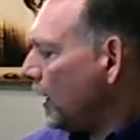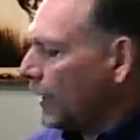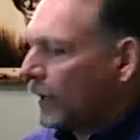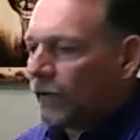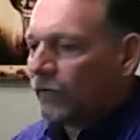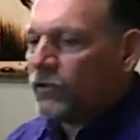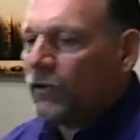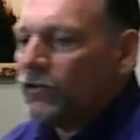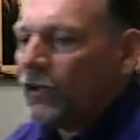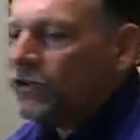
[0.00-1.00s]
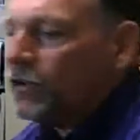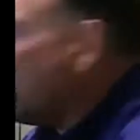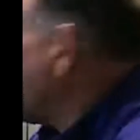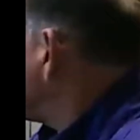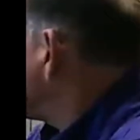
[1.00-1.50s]
and I sent you
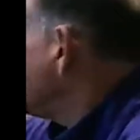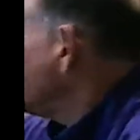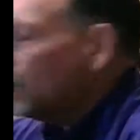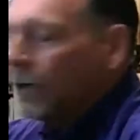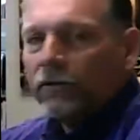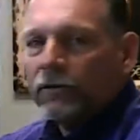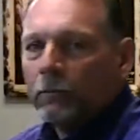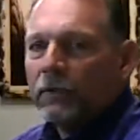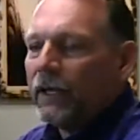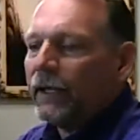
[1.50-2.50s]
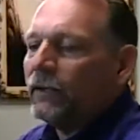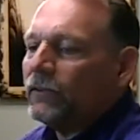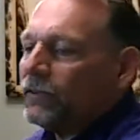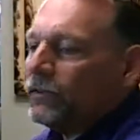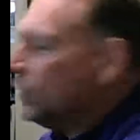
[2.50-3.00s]
guys some links